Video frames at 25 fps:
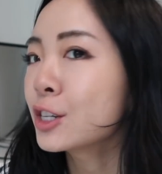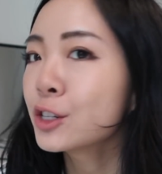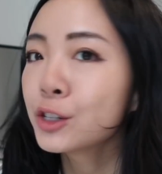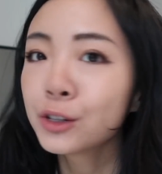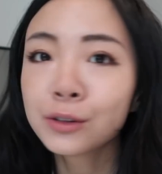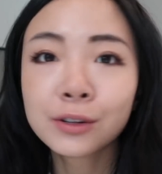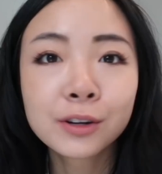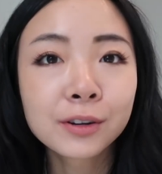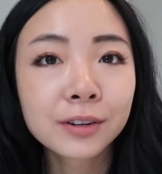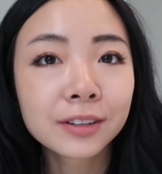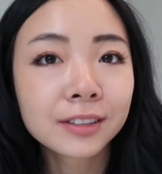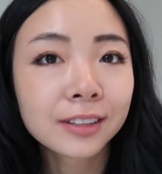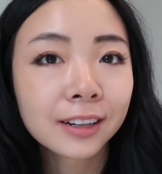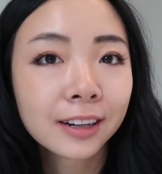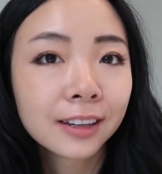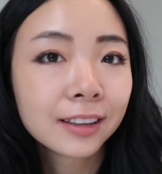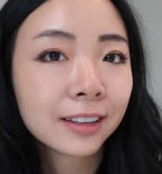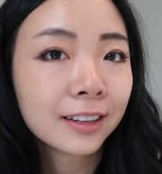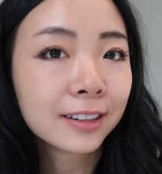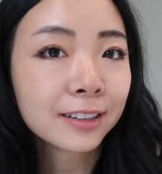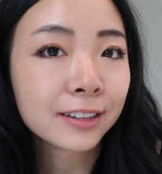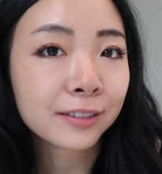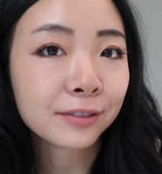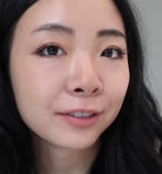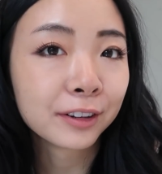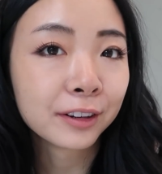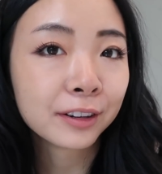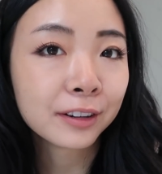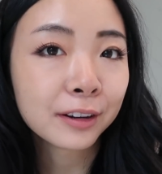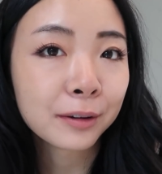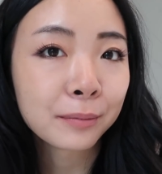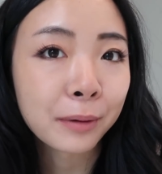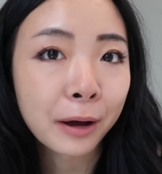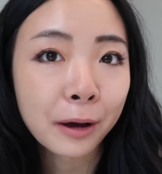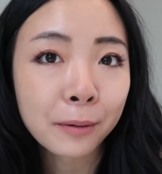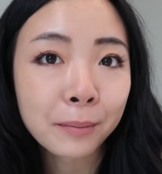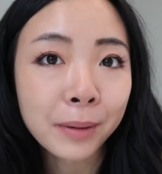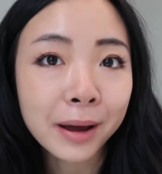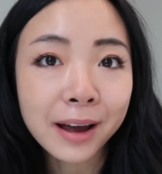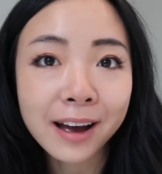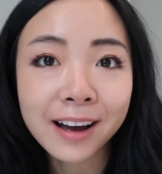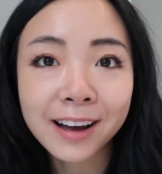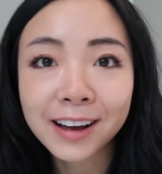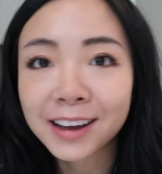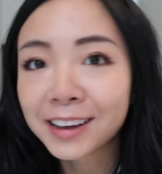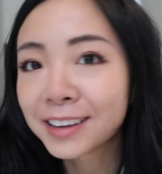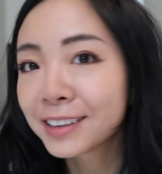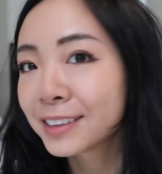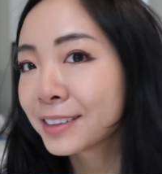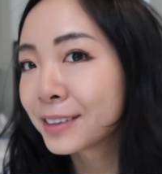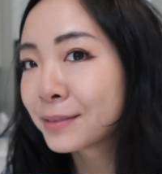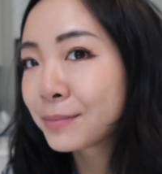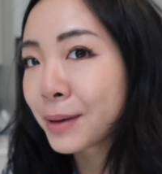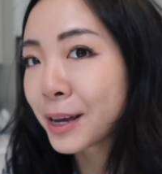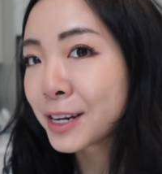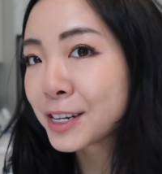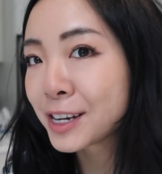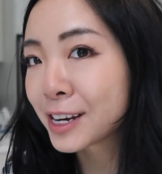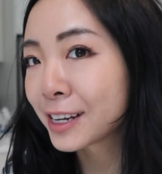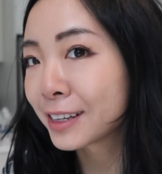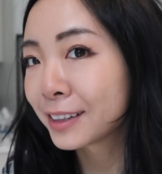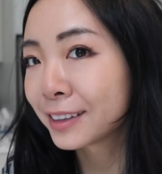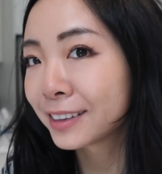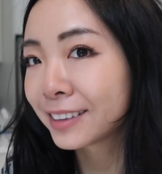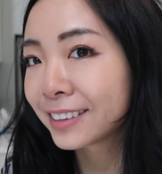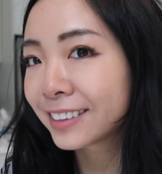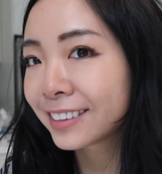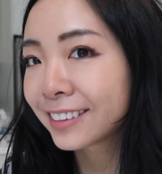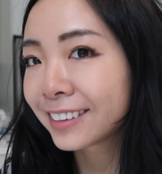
do you notice anything different about my eyes by chance?